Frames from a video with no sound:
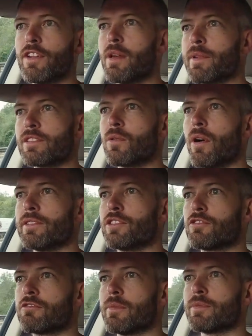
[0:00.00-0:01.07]
Fleming's quite
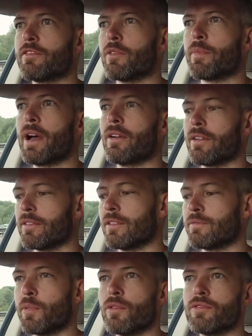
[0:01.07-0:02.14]
descriptive about
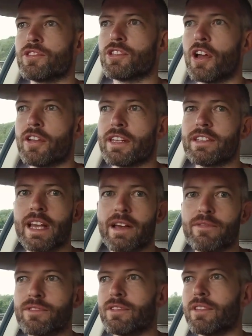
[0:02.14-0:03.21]
Bond's journey
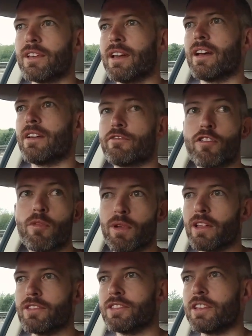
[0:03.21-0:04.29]
down from
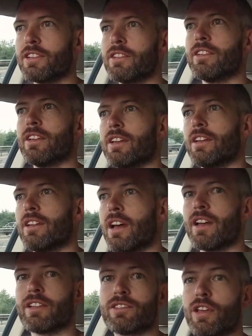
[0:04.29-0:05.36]
London
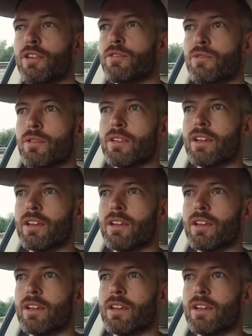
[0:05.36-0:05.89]
to